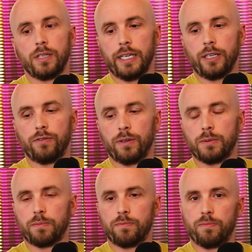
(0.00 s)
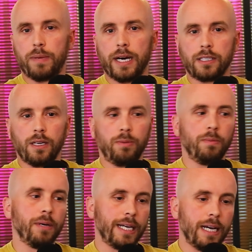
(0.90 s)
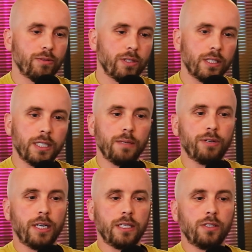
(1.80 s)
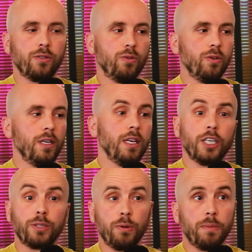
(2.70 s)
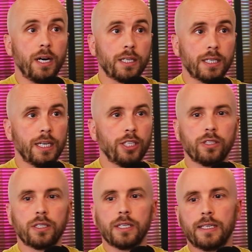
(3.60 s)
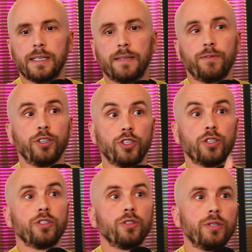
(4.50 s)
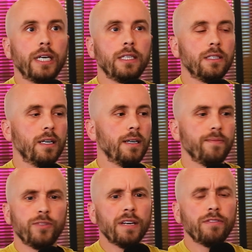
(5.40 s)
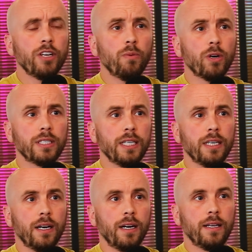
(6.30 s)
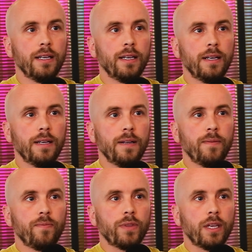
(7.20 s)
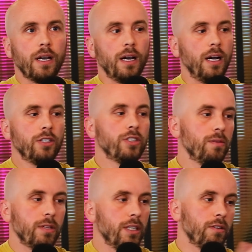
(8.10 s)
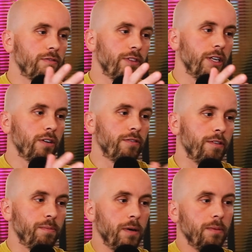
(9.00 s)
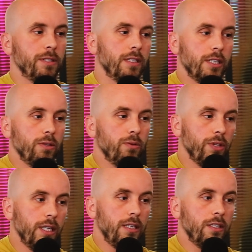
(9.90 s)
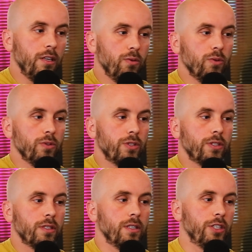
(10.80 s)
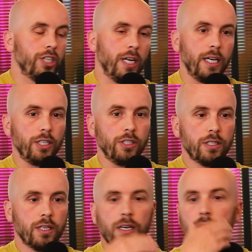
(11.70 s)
legal firm's a bad example, but accountancy practice or a small marketing agency that doesn't do data, you'd have no idea. So they're not fit for purpose until these laws are changed.